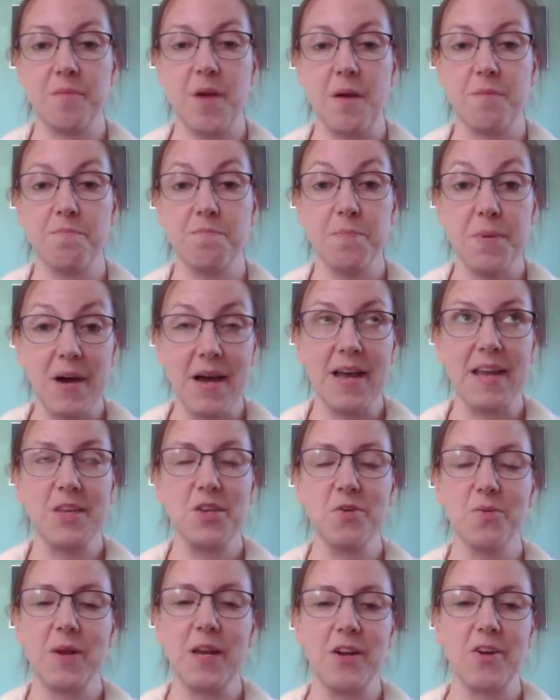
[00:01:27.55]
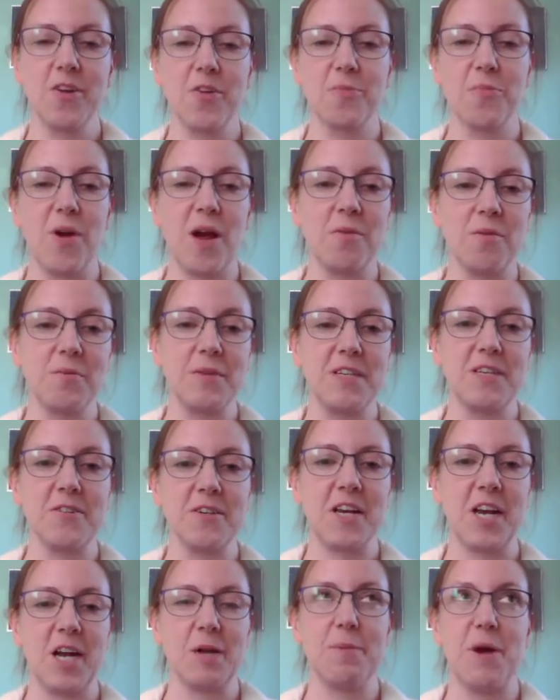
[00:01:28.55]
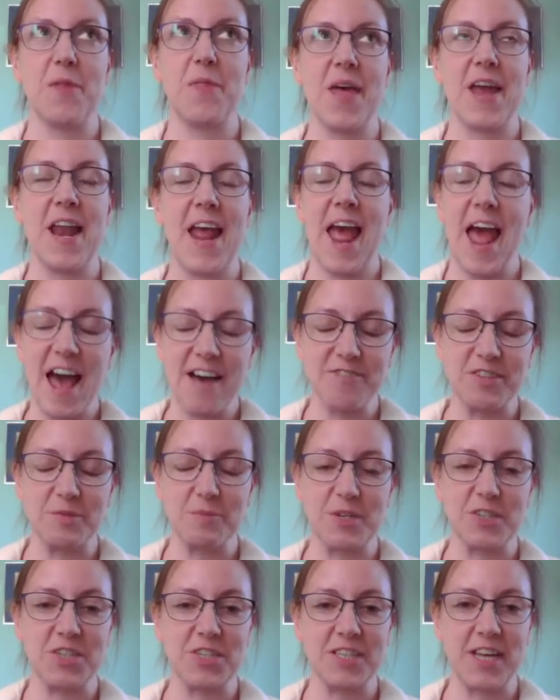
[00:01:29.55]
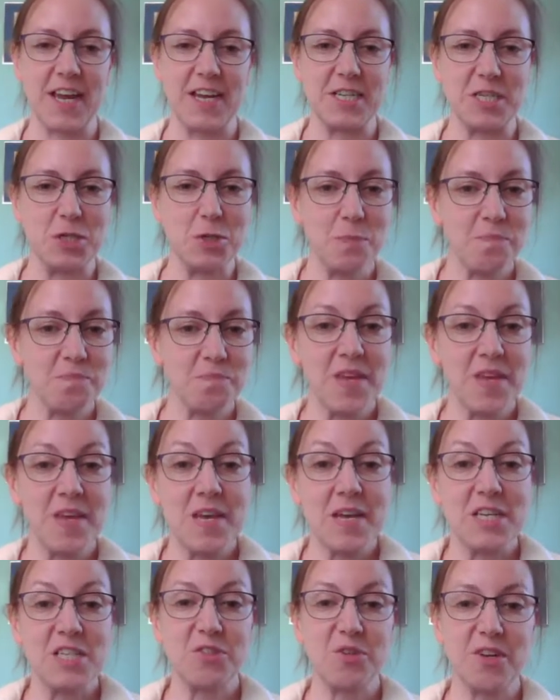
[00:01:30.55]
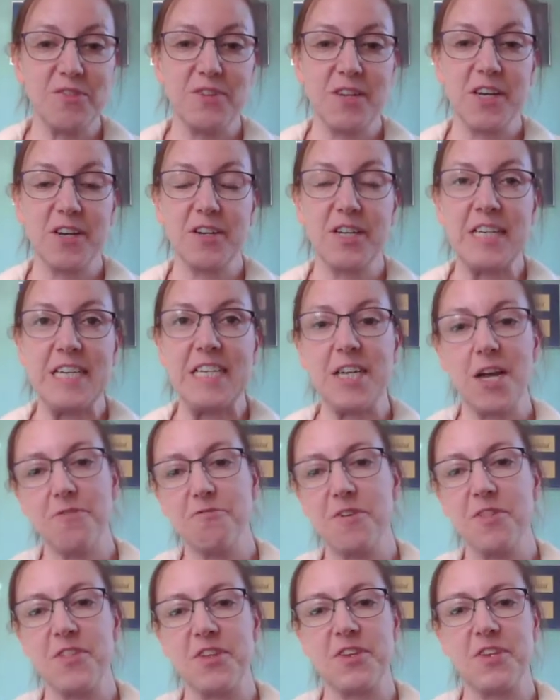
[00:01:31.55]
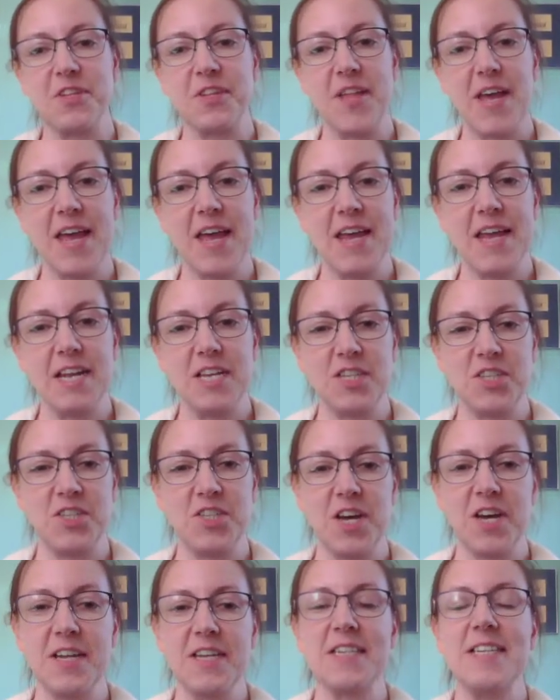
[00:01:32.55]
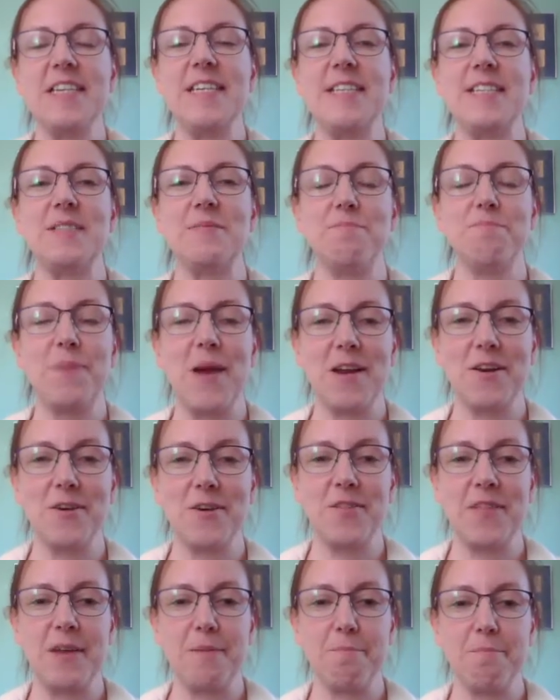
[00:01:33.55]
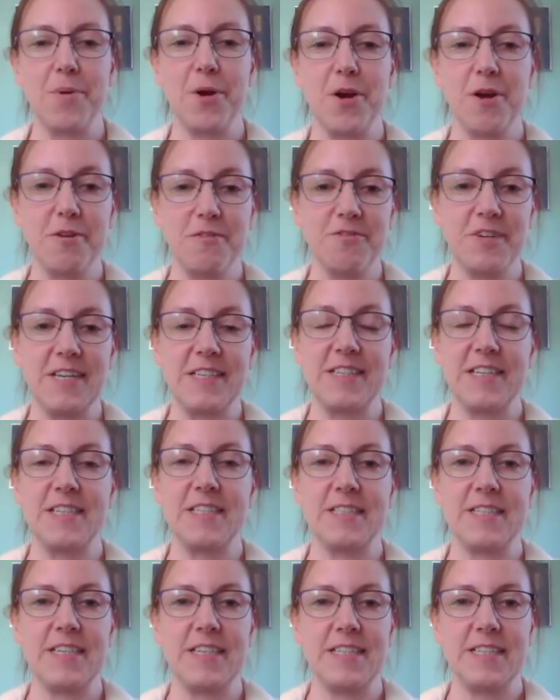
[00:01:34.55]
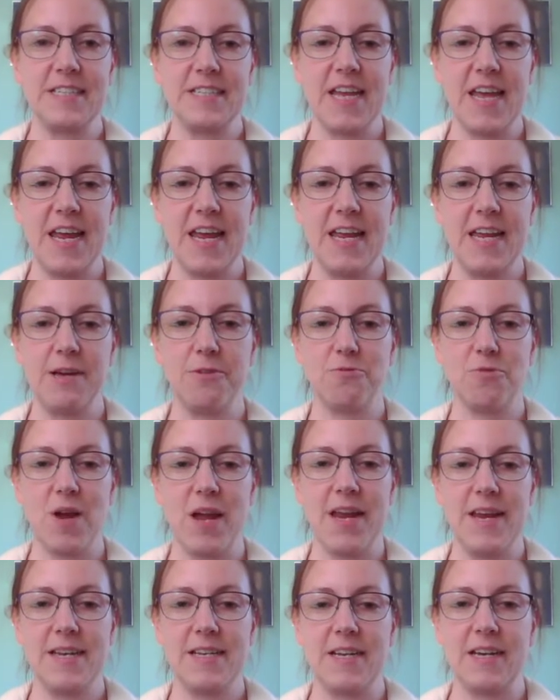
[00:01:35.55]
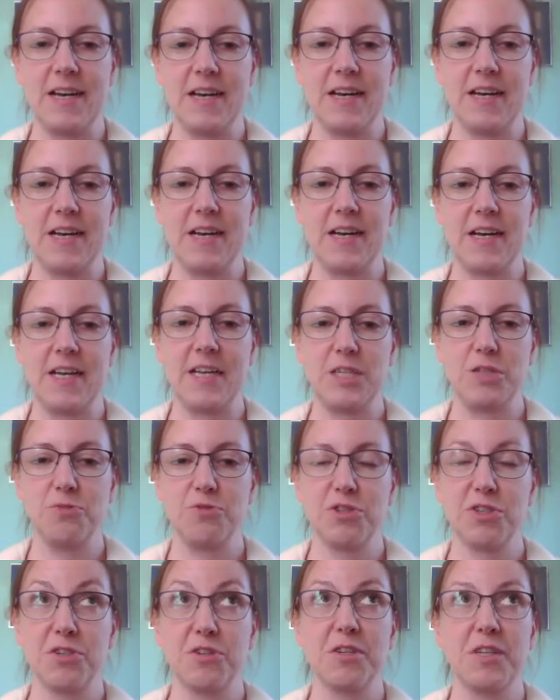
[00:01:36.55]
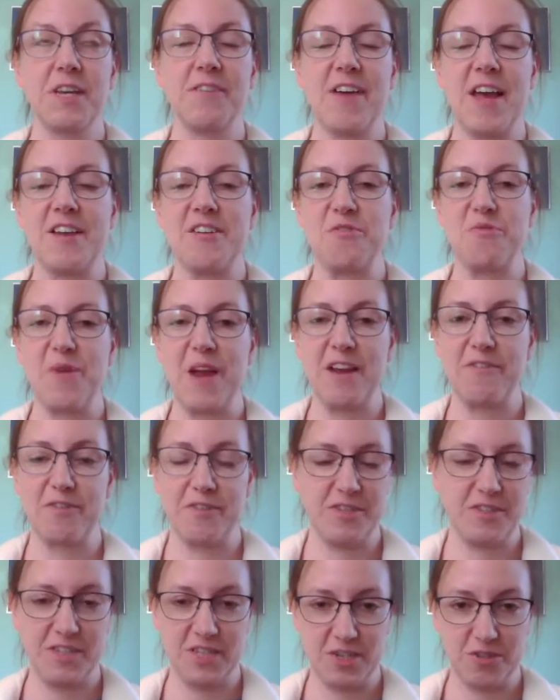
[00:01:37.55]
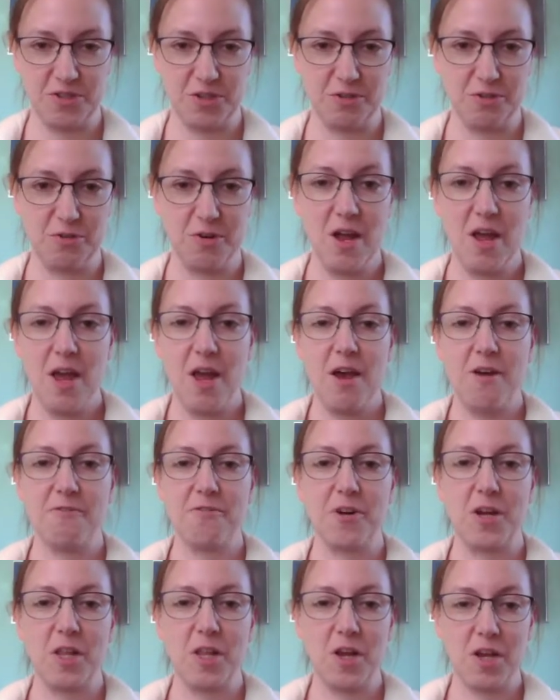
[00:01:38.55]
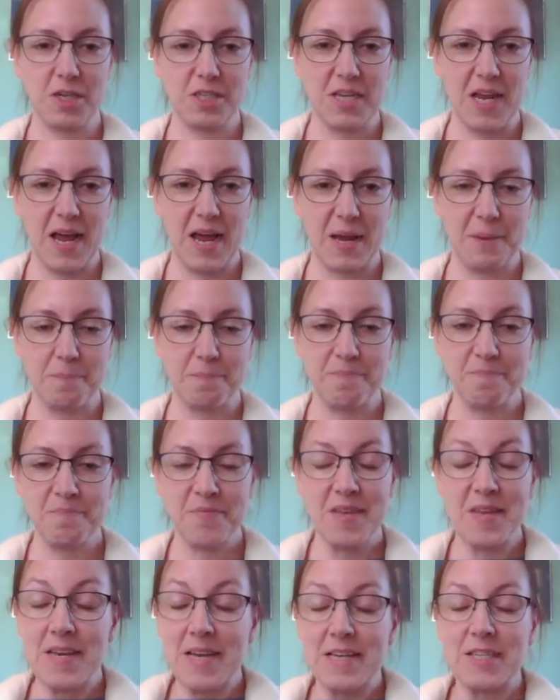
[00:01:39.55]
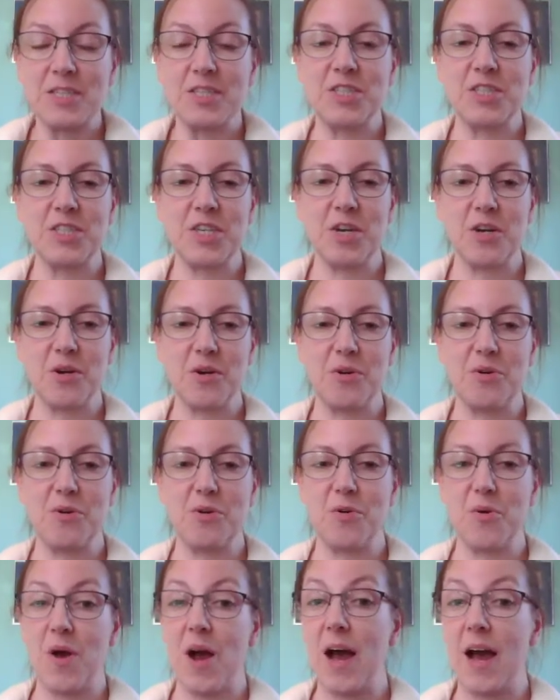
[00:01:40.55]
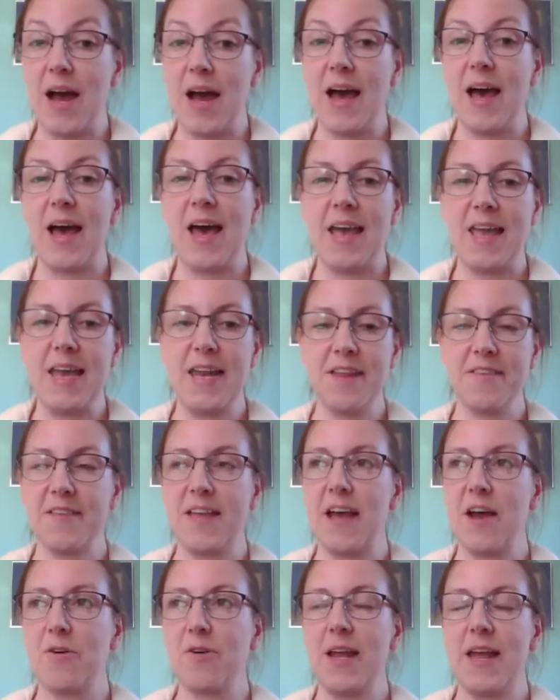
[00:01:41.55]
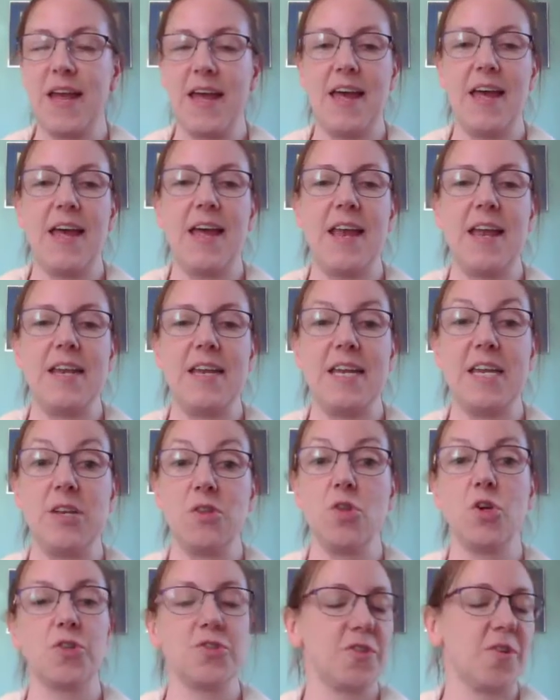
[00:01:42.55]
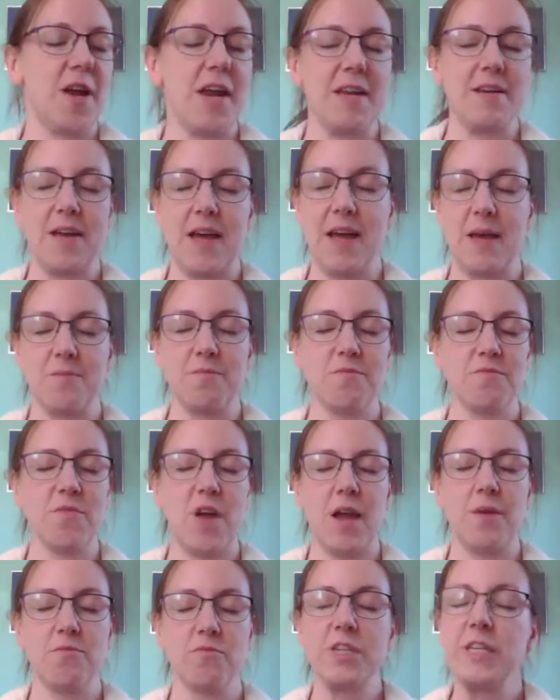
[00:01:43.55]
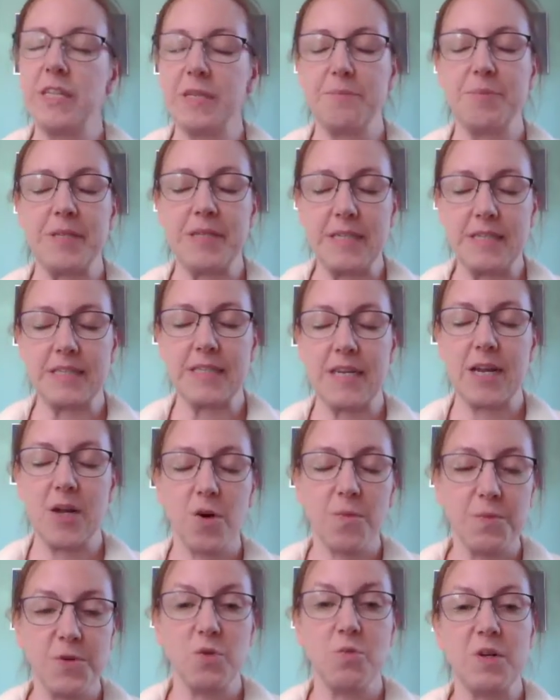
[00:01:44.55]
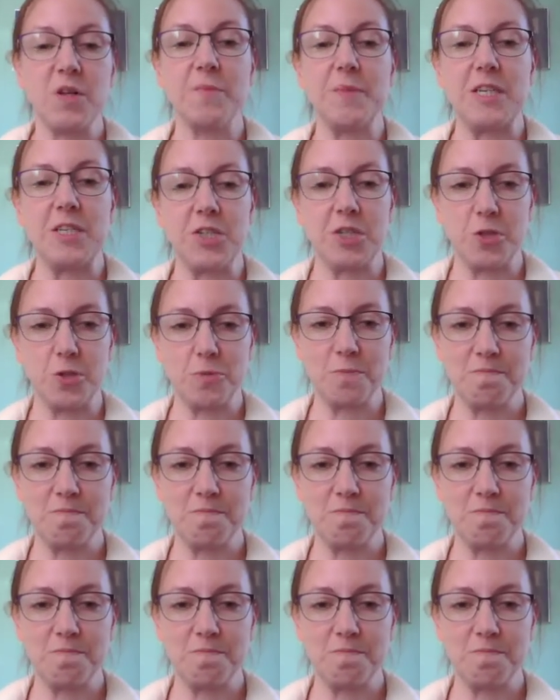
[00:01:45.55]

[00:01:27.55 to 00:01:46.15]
But you readers probably don't care about that half as much as I do. So I figured enough with the delay. Done is better than perfect, as they say, right? You certainly have had to wait for this issue for a long time. So it is out and it looks great. I'm really pleased, and I hope you will be too.